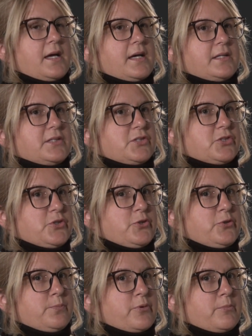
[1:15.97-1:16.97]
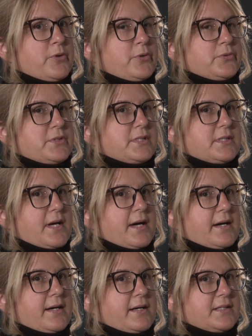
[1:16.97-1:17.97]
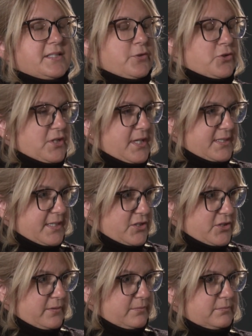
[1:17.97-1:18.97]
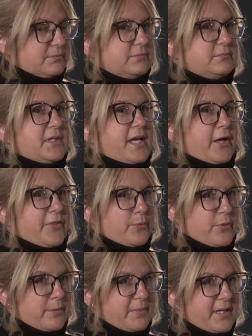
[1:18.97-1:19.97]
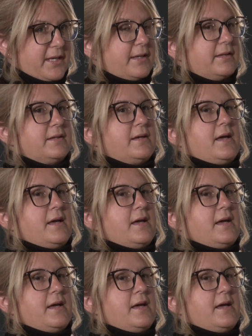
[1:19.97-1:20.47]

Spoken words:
is to promote socialization, health and well-being,